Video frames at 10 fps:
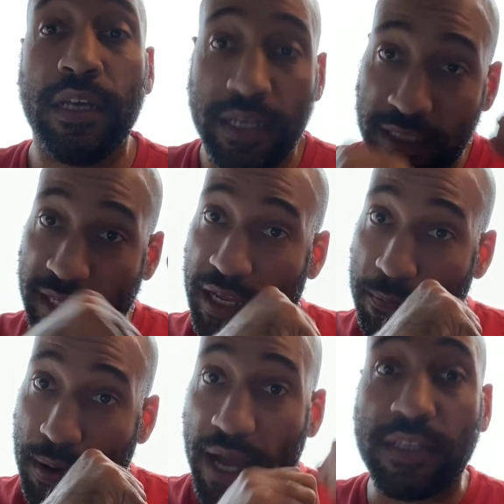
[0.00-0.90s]
And he's not a
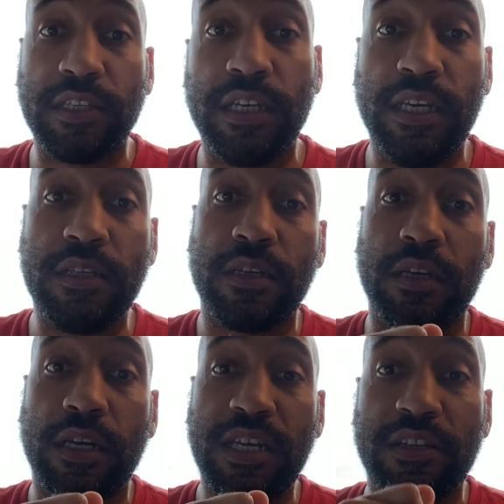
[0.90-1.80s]
boxer. He's
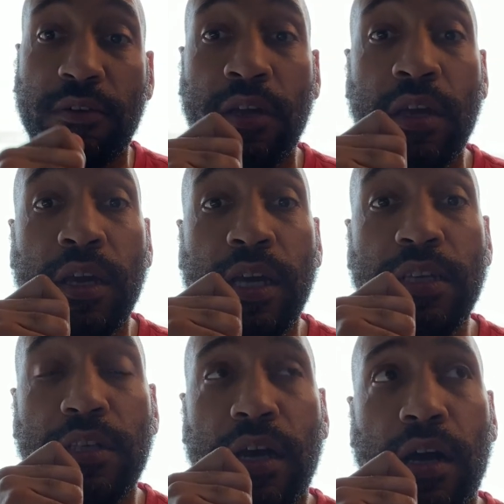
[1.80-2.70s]
a he's a
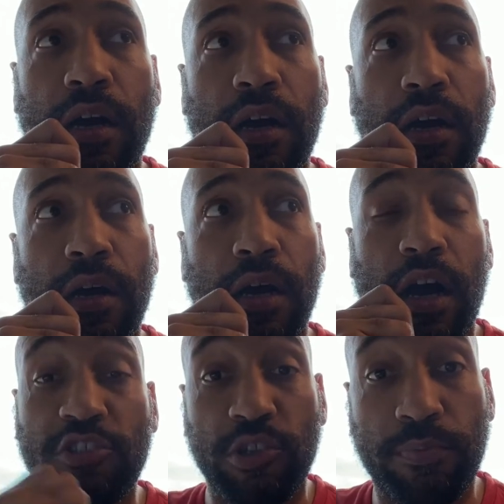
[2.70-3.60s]
he's a uh,
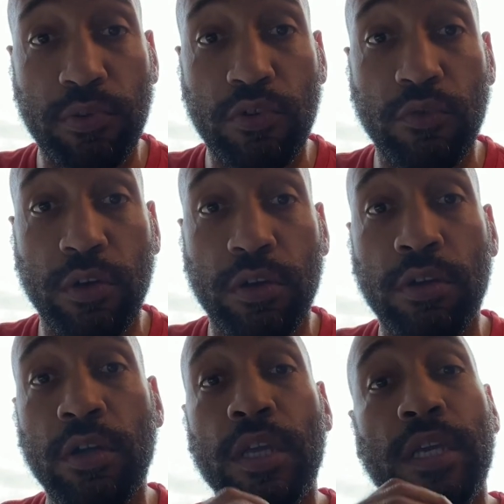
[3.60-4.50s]
entrepreneur.